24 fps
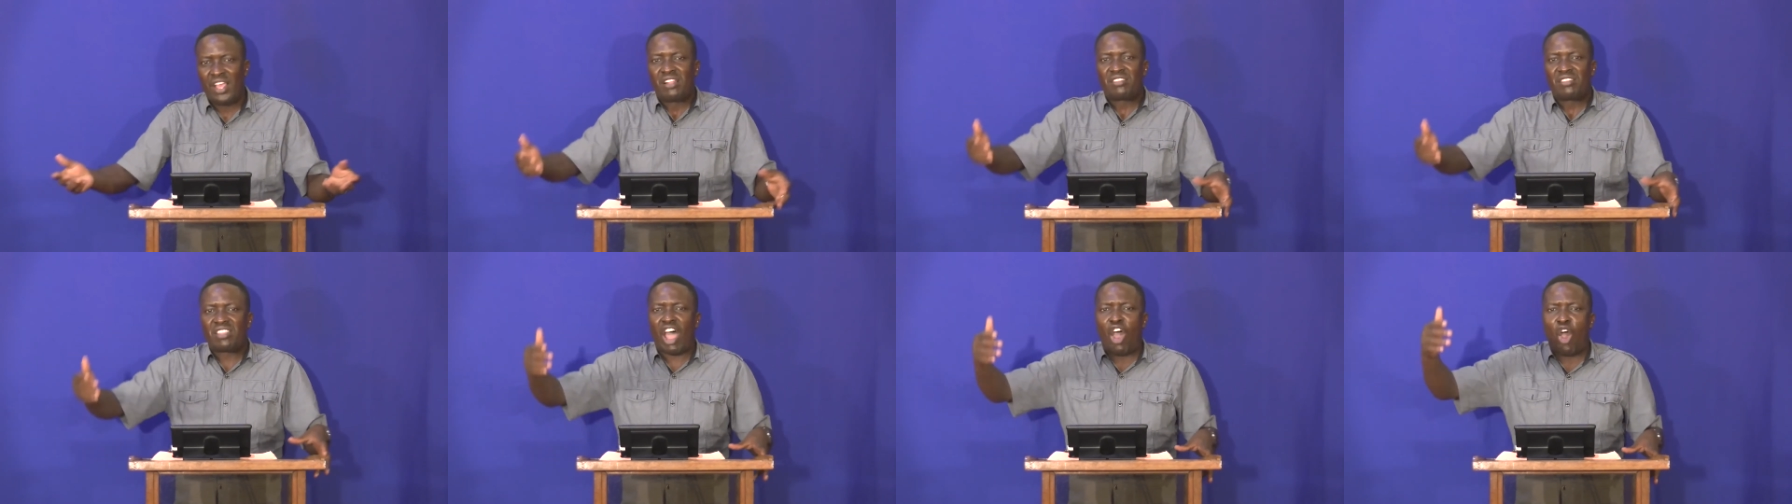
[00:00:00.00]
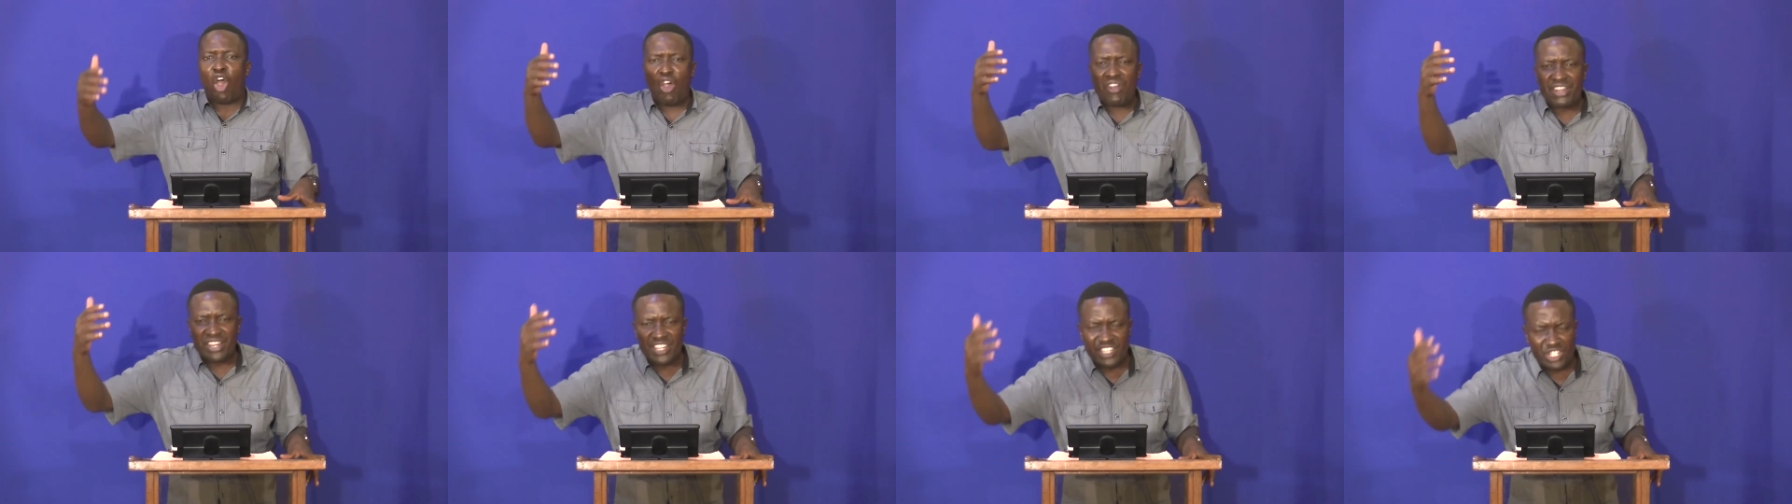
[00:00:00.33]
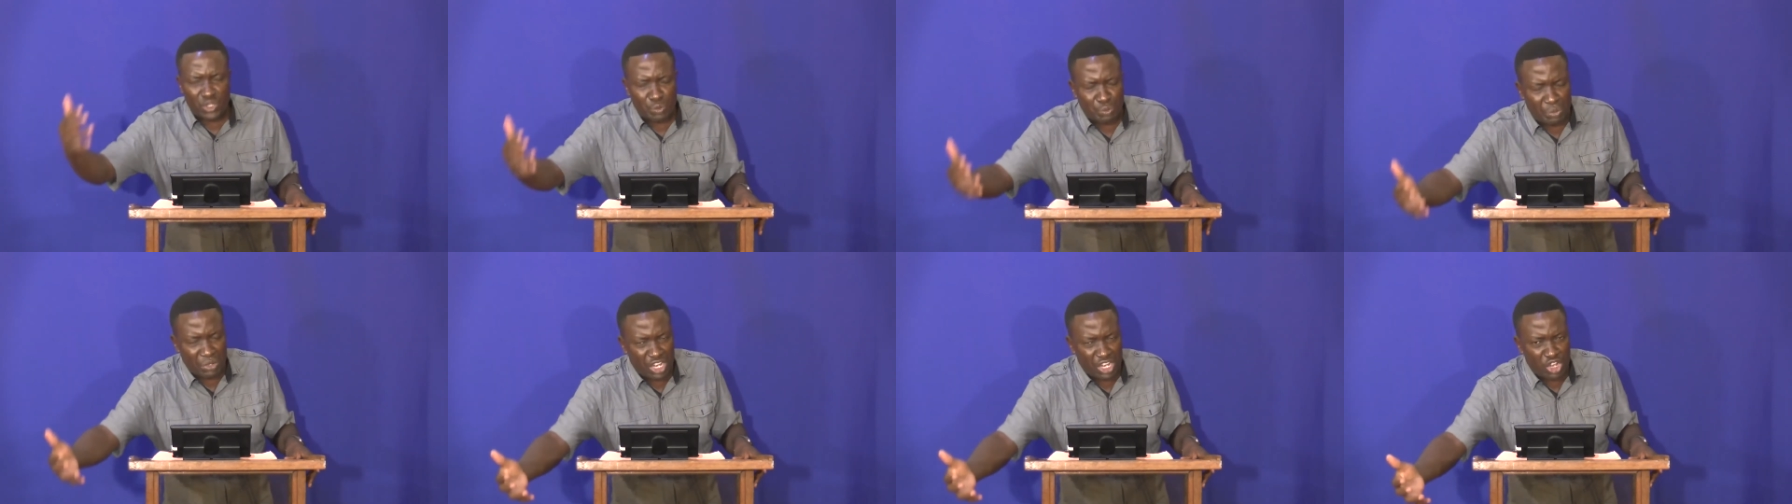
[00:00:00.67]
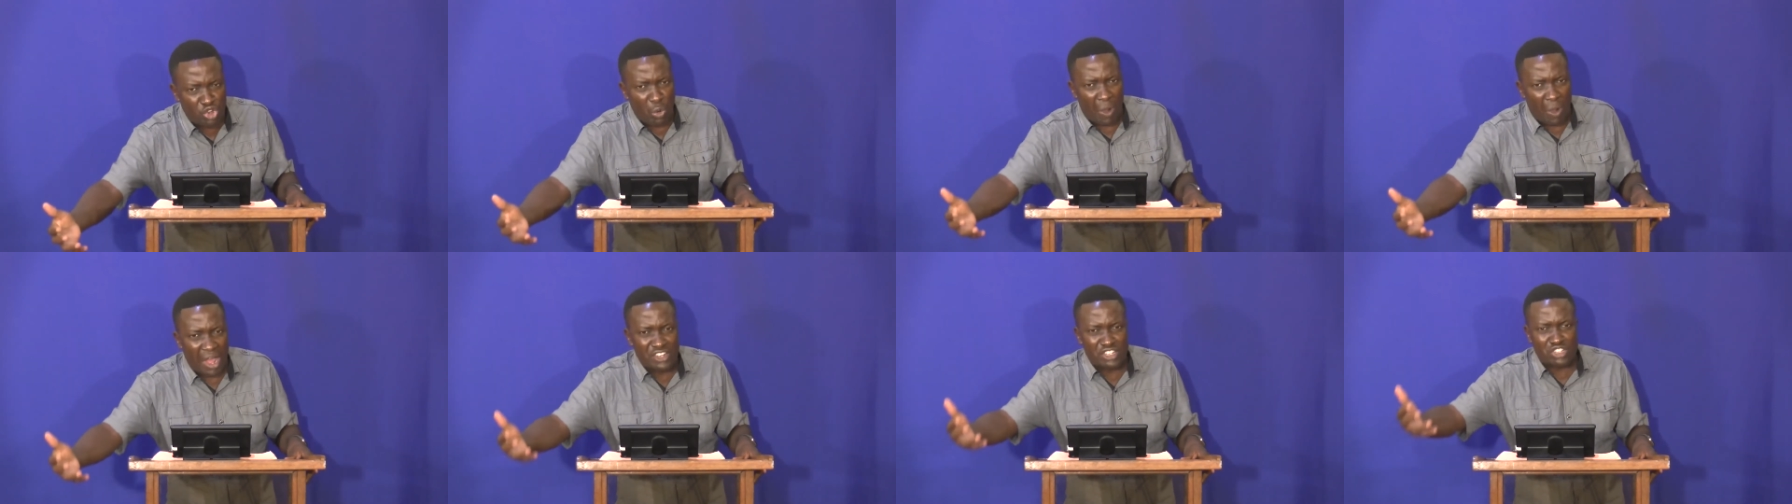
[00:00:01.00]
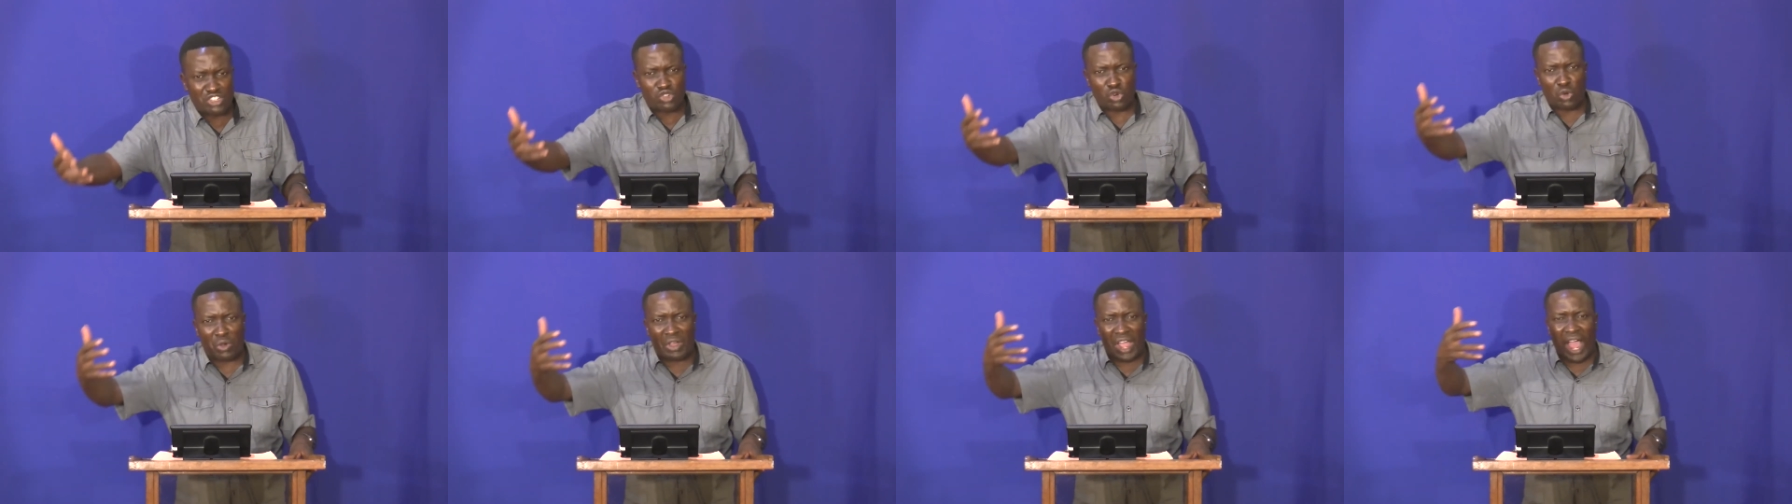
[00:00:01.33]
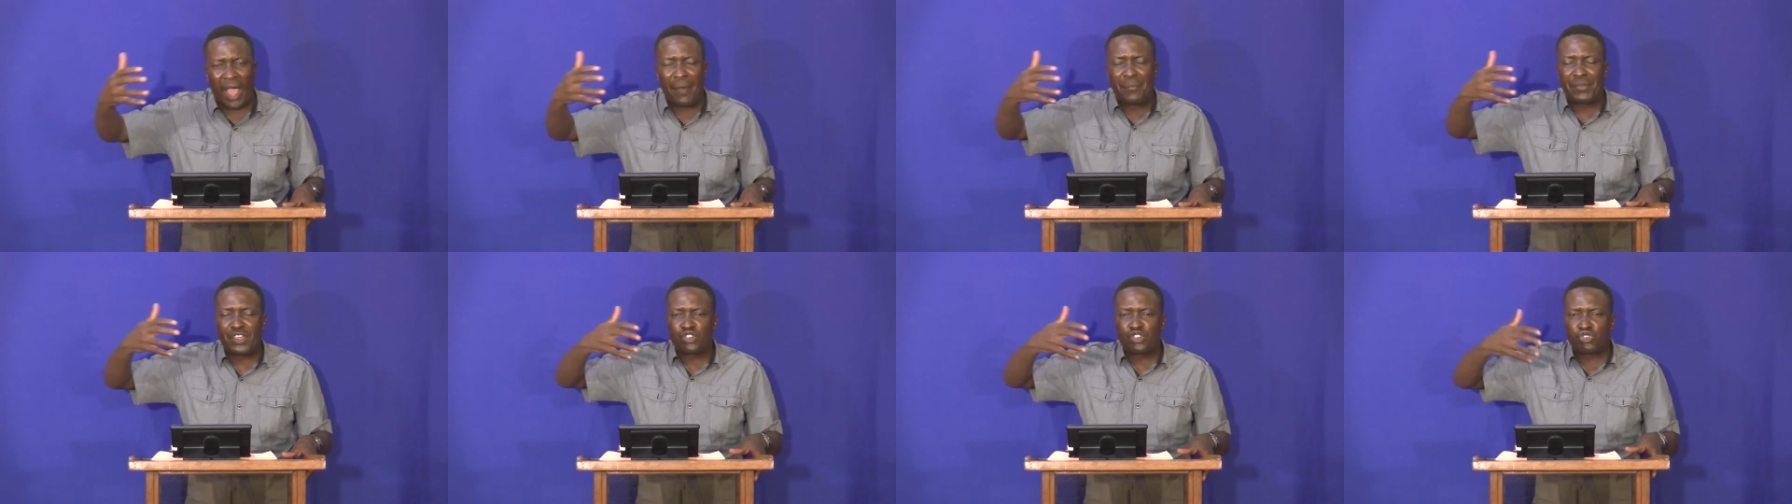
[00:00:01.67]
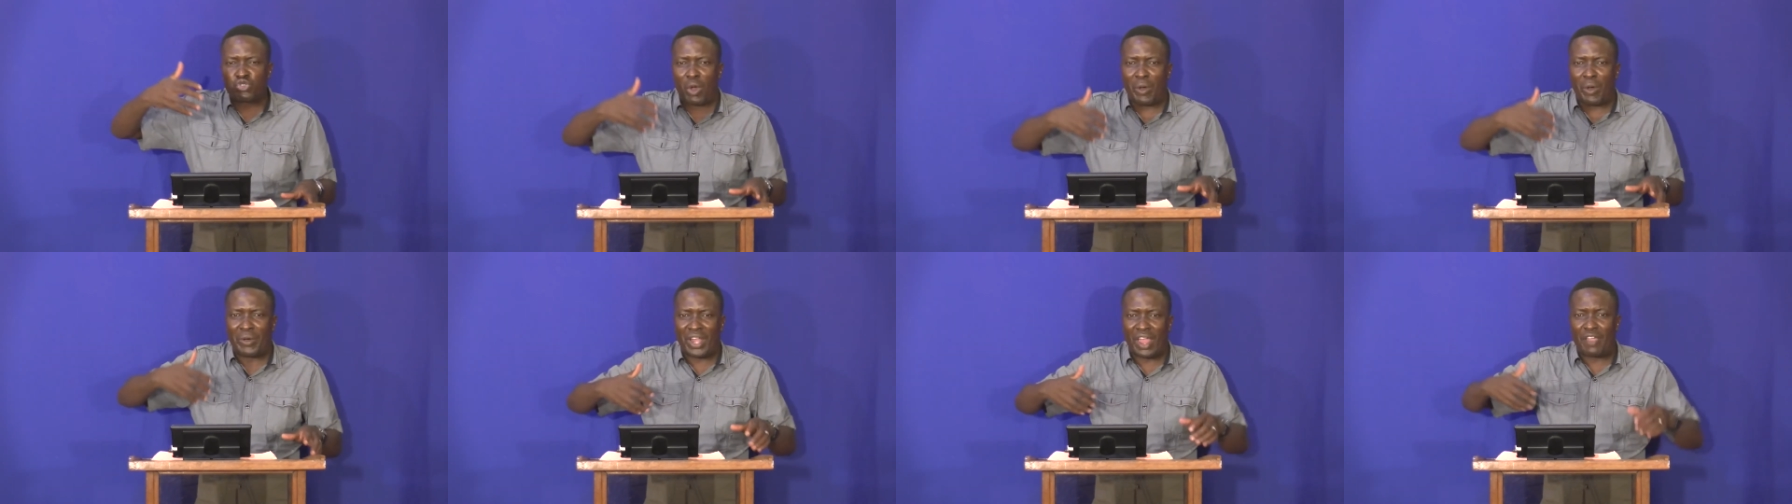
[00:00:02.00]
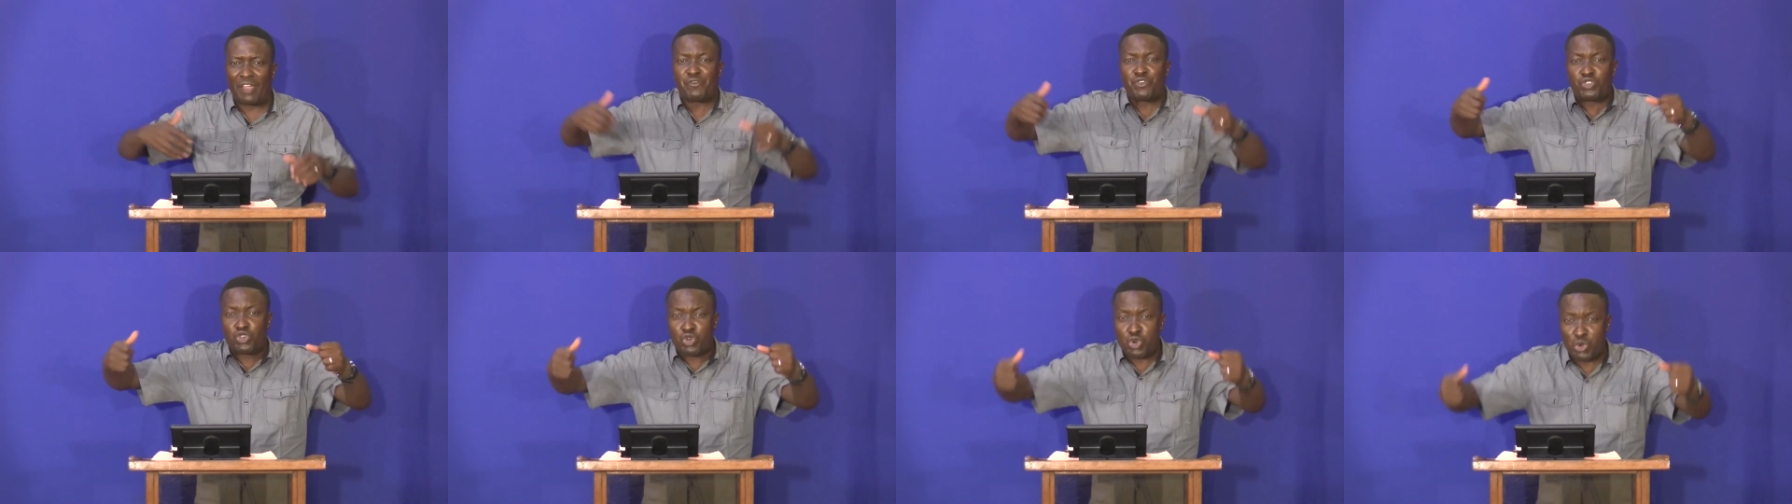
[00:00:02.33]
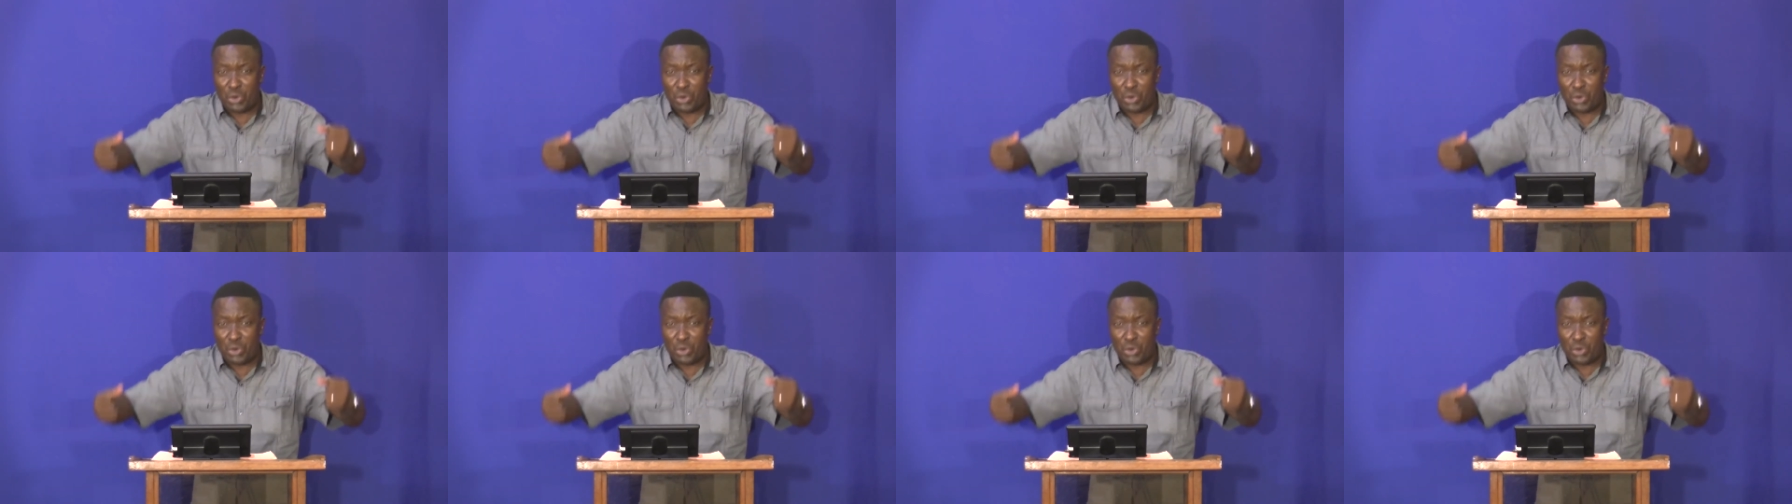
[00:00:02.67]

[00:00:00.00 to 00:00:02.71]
The Holy Spirit wants to come into our life to